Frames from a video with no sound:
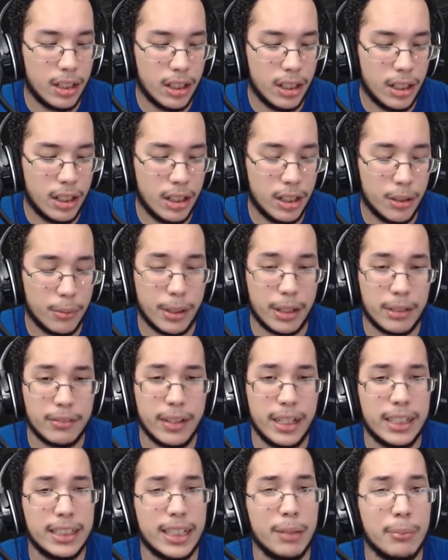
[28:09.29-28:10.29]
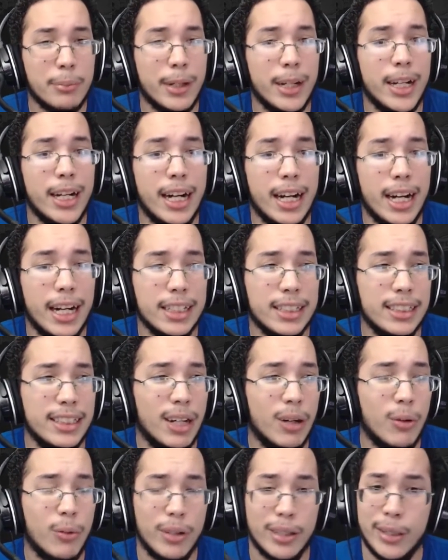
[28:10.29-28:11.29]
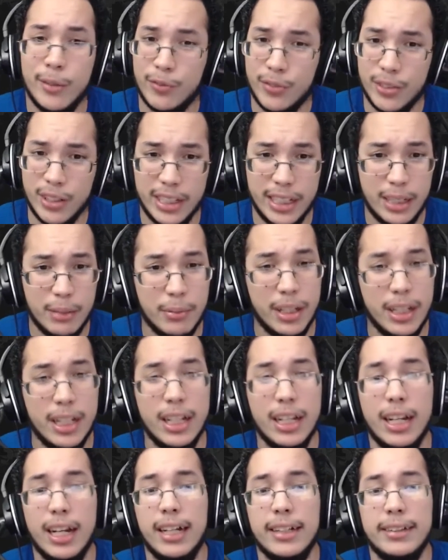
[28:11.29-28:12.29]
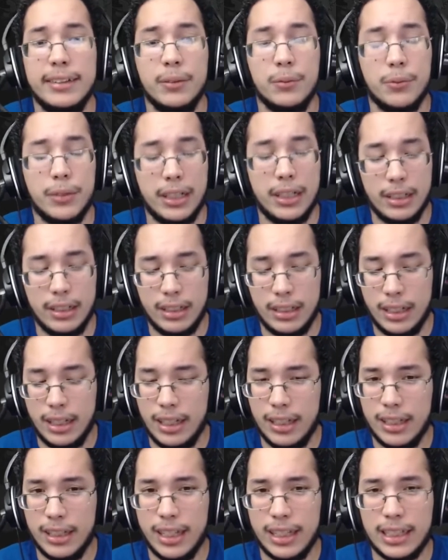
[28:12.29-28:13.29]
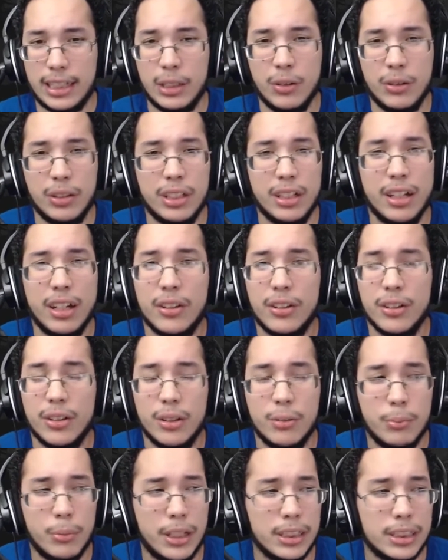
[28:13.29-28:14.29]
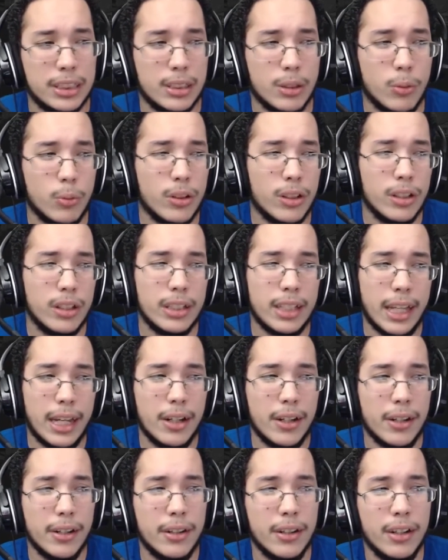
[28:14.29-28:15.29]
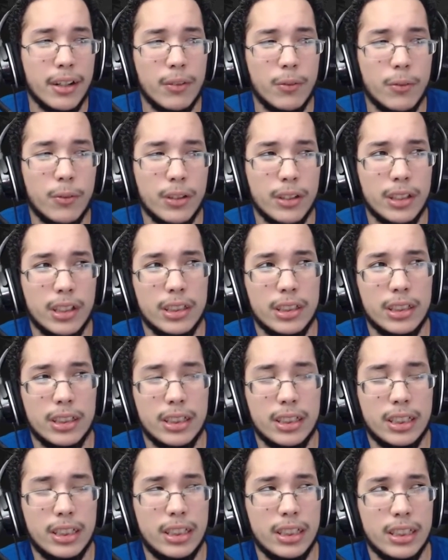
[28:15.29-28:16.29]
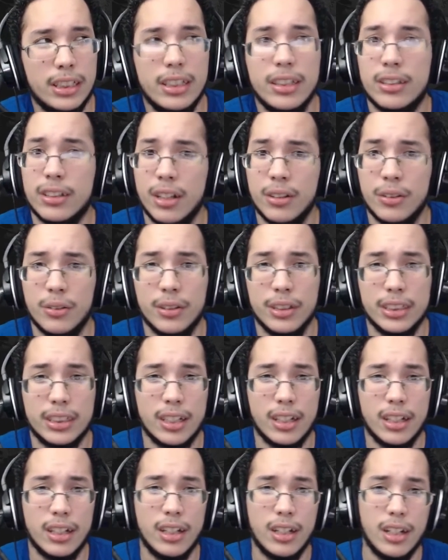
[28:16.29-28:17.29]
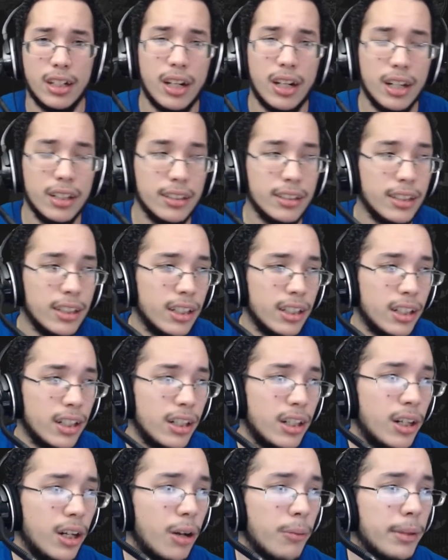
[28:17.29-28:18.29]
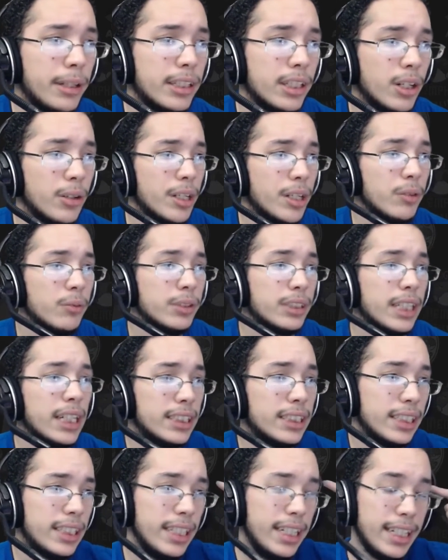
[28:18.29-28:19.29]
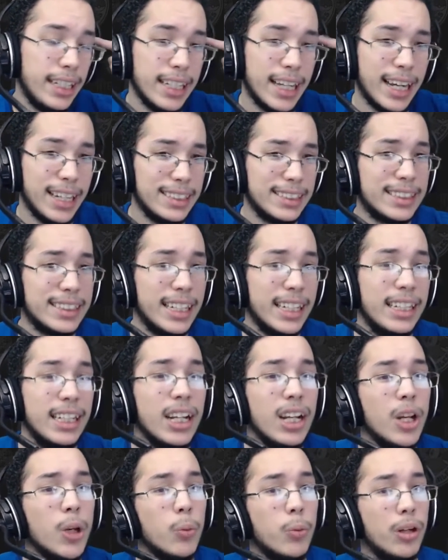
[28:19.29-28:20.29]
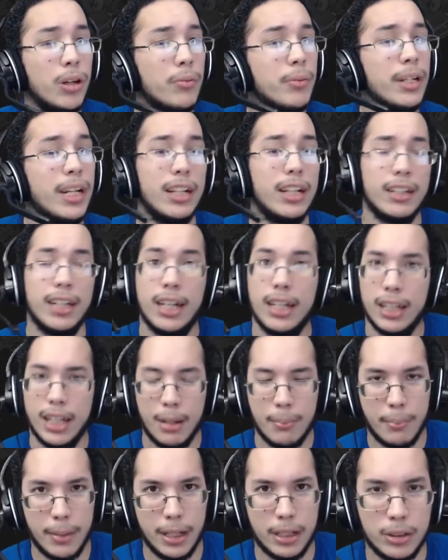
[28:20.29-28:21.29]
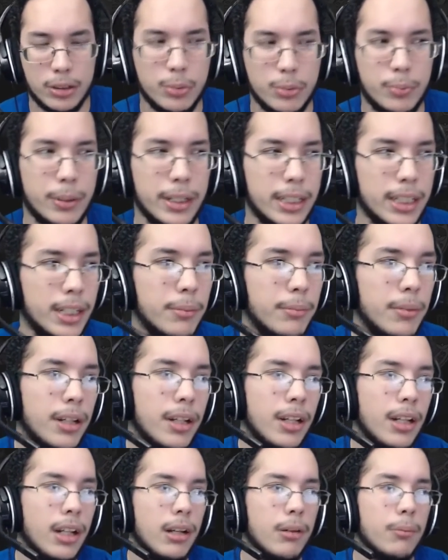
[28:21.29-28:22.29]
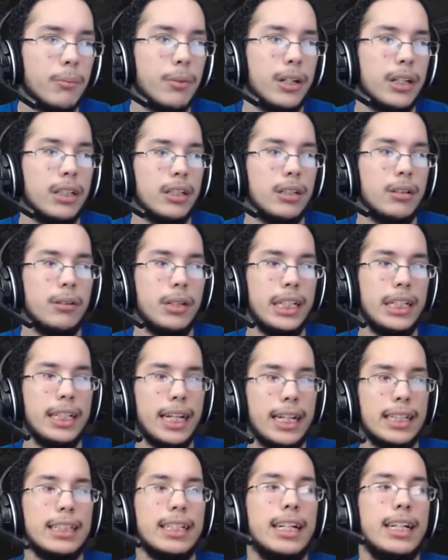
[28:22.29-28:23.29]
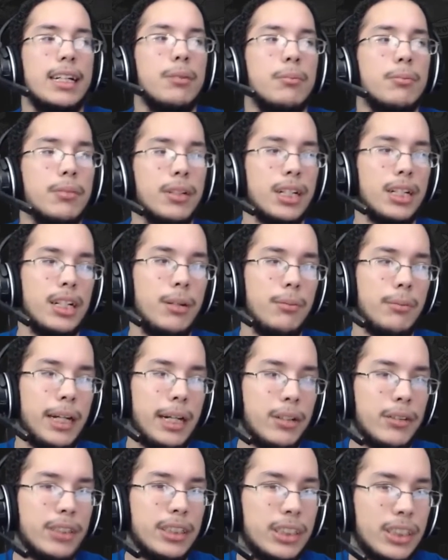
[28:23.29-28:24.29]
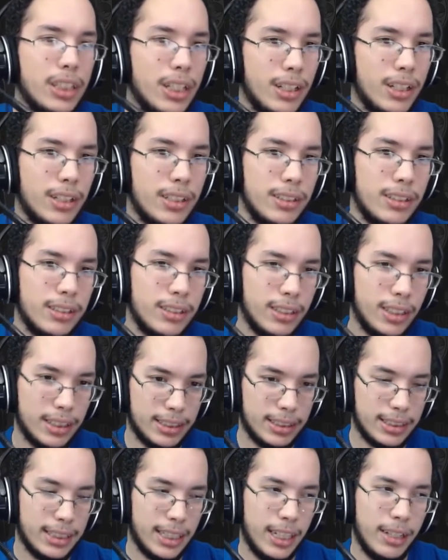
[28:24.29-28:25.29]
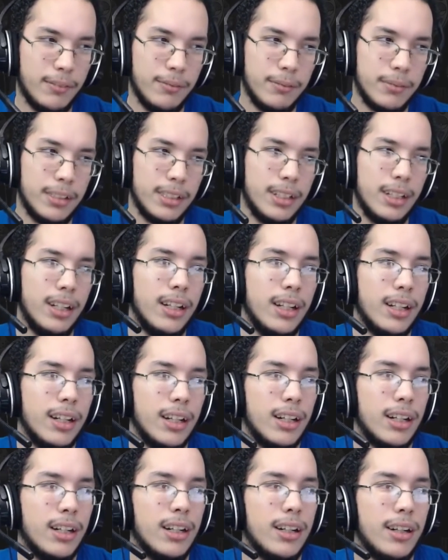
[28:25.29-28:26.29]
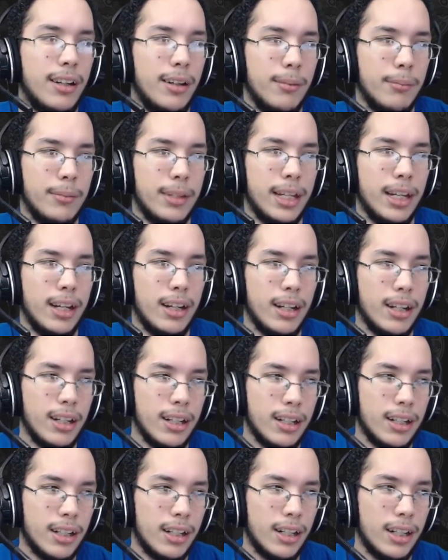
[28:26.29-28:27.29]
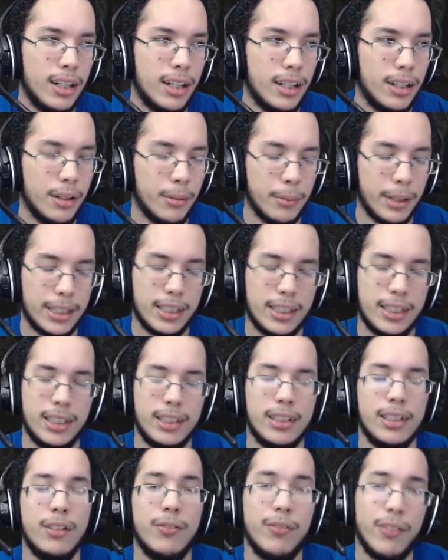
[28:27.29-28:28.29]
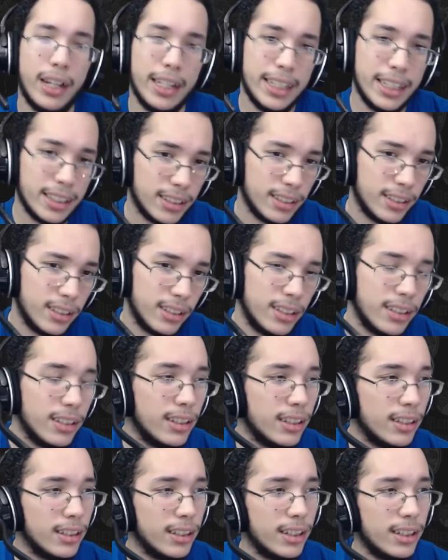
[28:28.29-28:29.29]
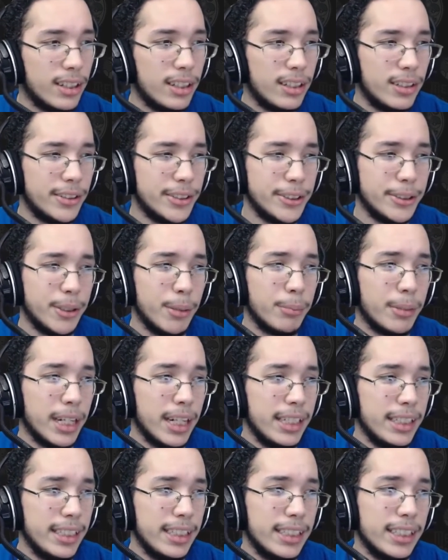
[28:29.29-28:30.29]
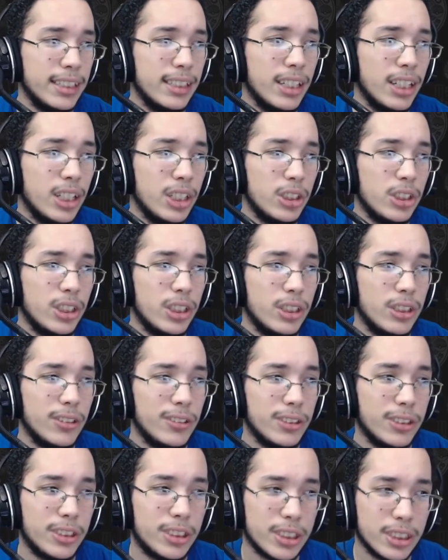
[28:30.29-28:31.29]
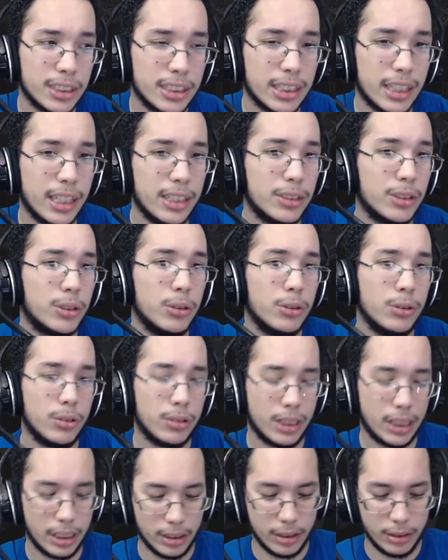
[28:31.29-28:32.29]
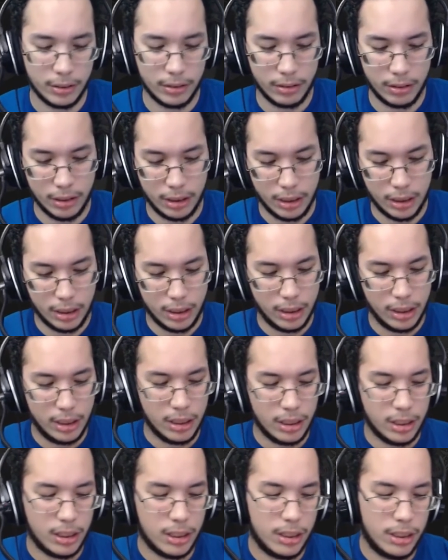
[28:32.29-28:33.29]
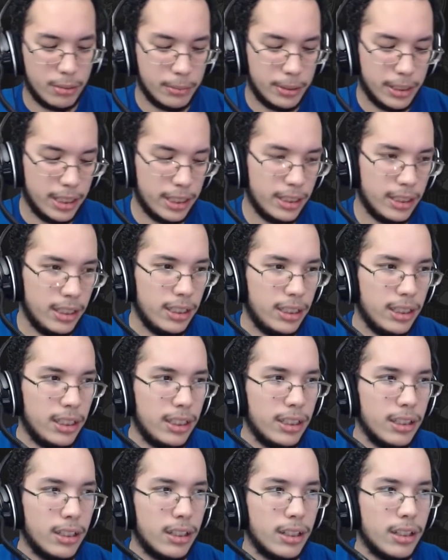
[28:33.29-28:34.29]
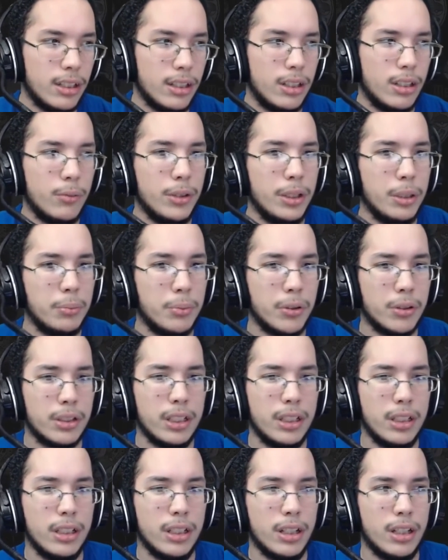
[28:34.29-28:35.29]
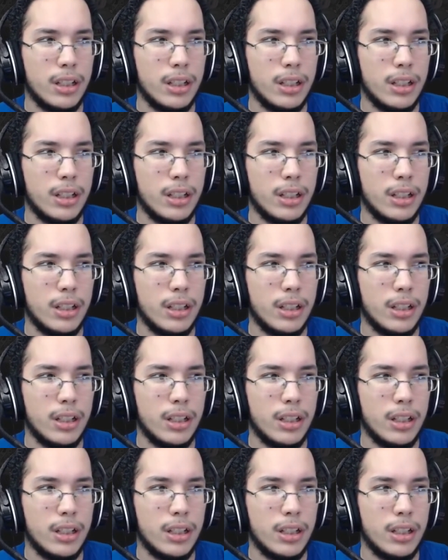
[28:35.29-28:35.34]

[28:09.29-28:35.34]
like fighting type. I did not want Infernape. I didn't want, and like the only other monster were there were the Thunderous Altaria, which actually in hindsight would have been a lot better to pick up, but in that time I only saw the same like the fighting that I needed just in case to kill any really bulky